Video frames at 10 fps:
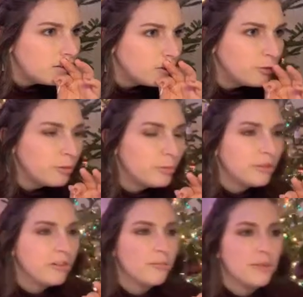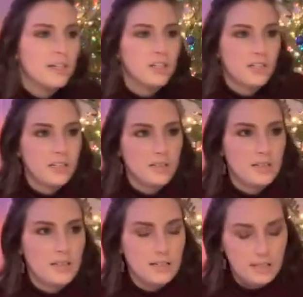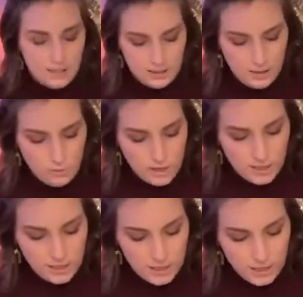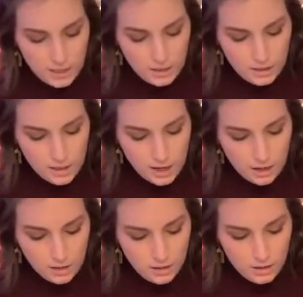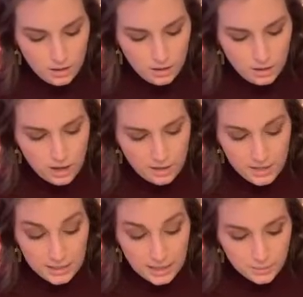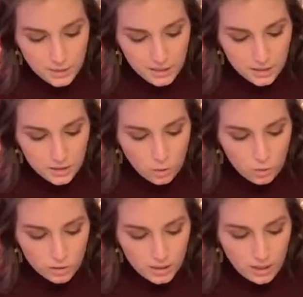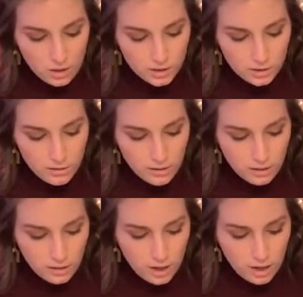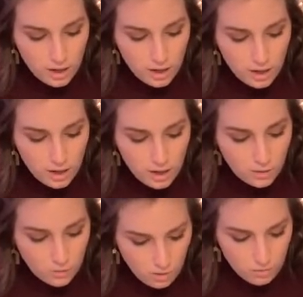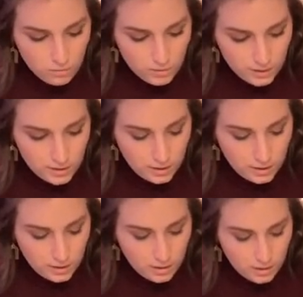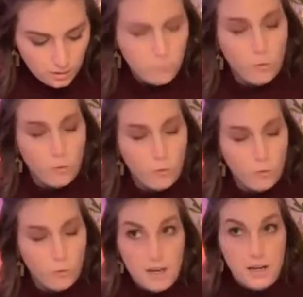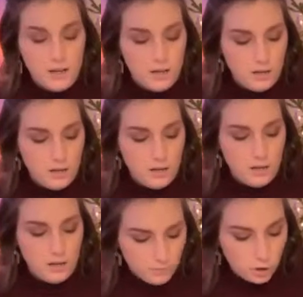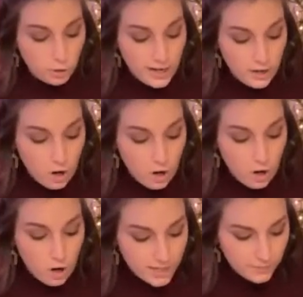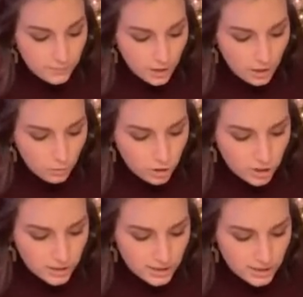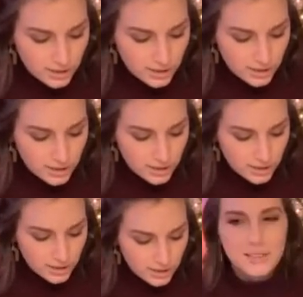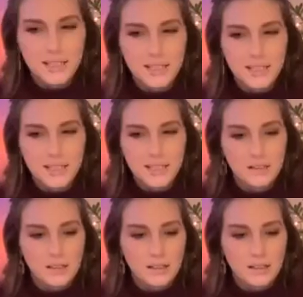Woolworth Mansion is next to the CYC. Yeah, I think that's being sold. Hunt also owns or rents the Scranton Armory, which is like a barracks building